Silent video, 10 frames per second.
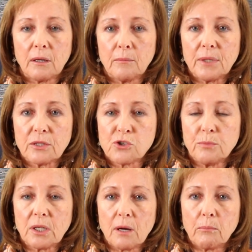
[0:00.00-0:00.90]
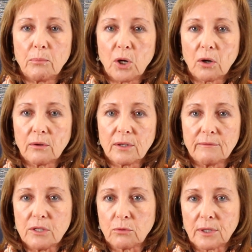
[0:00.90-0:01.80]
because you become part of
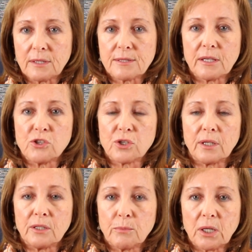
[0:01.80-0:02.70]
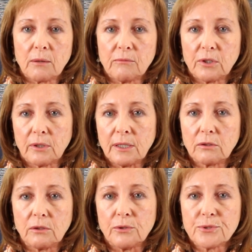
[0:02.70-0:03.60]
the organization and you become very
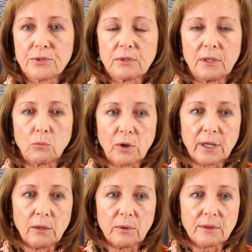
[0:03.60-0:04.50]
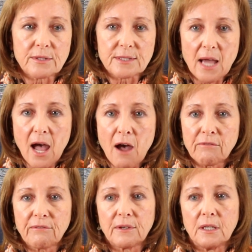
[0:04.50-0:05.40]
close in working with the staff